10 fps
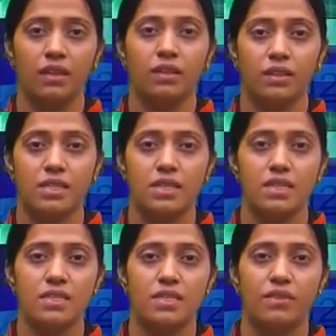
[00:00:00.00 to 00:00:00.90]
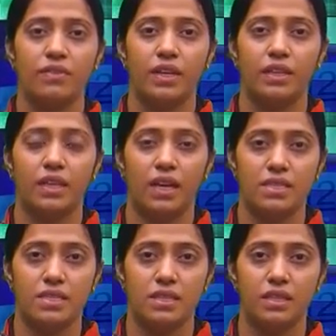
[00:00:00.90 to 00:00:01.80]
This is the final
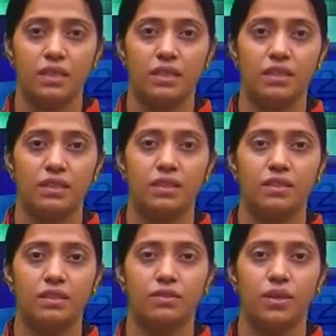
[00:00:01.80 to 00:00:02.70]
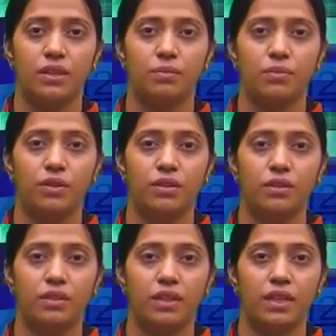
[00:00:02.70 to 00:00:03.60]
answer. This is 1
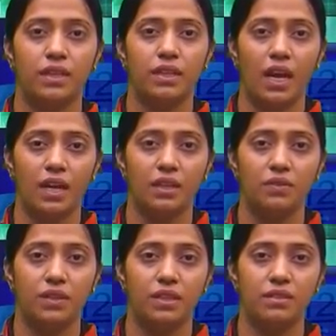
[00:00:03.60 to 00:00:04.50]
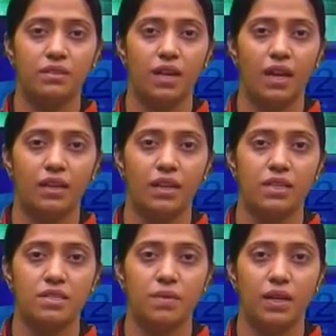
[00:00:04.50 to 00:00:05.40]
upon 3 tan inverse tan
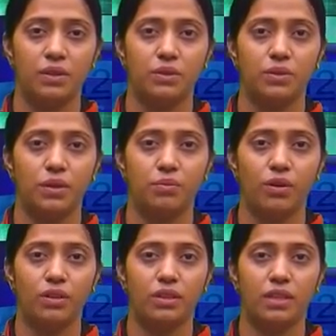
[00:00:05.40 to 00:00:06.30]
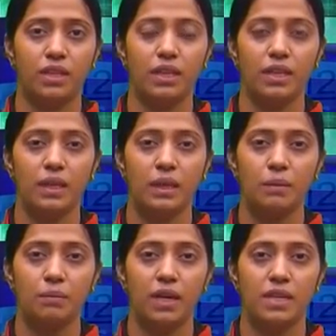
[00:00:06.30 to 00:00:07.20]
x by 2 upon 3
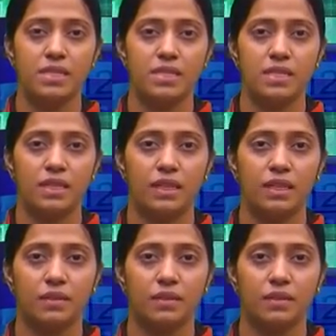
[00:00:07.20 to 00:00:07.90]
plus c.